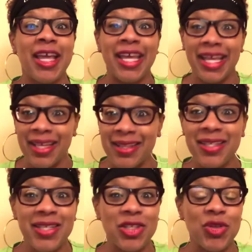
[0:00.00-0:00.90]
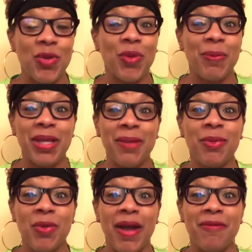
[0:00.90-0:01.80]
in the district where
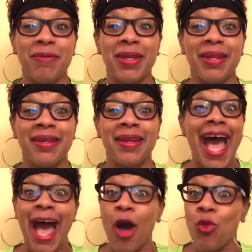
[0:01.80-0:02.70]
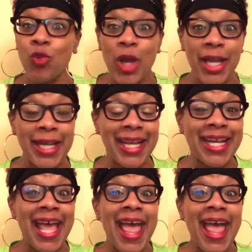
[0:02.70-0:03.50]
people have been out running